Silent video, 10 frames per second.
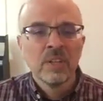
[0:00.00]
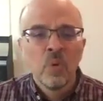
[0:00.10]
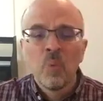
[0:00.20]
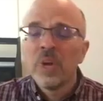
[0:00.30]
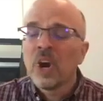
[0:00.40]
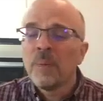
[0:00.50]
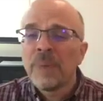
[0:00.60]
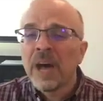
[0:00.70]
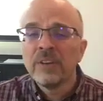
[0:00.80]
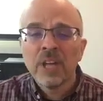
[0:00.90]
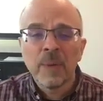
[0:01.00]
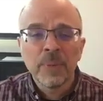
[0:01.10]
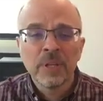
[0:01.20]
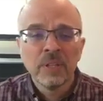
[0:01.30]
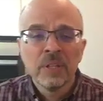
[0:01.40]
we aren't bound up
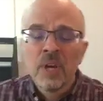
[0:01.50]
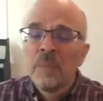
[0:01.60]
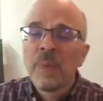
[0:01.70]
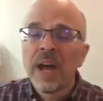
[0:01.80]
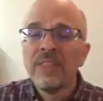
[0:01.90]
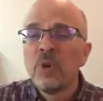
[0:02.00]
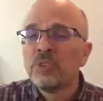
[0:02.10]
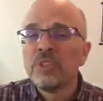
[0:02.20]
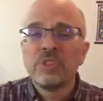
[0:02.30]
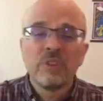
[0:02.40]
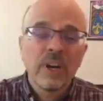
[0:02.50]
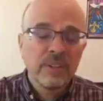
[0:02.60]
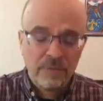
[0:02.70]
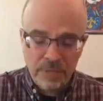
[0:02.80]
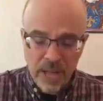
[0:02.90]
by those
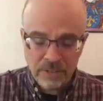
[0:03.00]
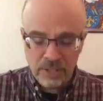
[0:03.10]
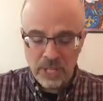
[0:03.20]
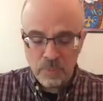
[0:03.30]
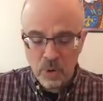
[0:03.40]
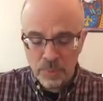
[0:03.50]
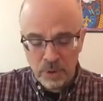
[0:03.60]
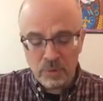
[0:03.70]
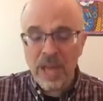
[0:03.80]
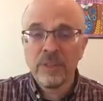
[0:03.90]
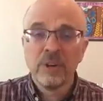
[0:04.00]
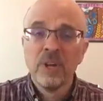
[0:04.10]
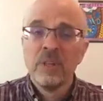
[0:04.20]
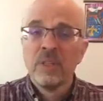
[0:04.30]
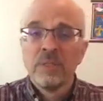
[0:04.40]
destructive thoughts anymore, but rather
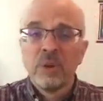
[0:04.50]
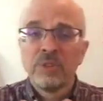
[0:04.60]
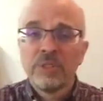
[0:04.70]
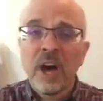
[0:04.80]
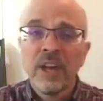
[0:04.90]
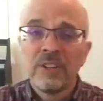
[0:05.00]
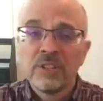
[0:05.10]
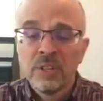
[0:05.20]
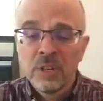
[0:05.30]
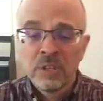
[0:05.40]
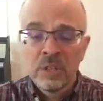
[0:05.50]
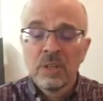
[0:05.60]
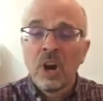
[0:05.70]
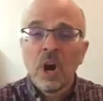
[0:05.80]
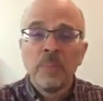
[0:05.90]
those thoughts
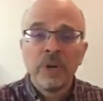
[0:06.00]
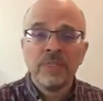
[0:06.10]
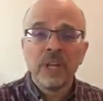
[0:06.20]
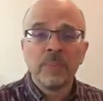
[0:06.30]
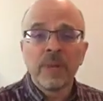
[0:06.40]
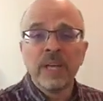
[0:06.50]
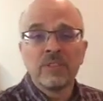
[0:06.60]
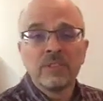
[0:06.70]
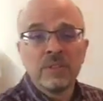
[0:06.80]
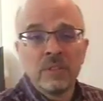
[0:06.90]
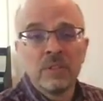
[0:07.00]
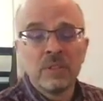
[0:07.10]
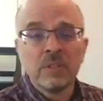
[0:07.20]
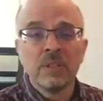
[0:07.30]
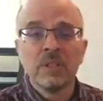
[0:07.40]
are put in their place
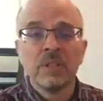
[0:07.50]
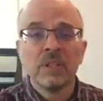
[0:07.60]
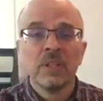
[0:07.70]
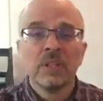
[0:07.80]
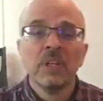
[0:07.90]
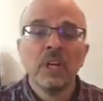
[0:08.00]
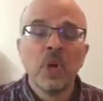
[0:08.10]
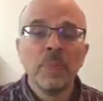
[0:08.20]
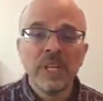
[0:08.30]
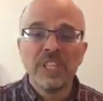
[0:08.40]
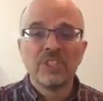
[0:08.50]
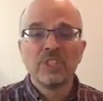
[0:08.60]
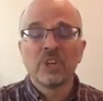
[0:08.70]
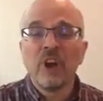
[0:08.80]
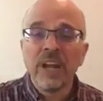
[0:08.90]
in obedience to
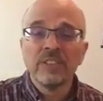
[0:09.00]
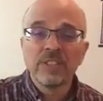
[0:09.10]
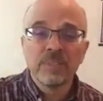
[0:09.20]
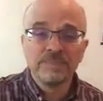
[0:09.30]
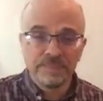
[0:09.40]
Christ.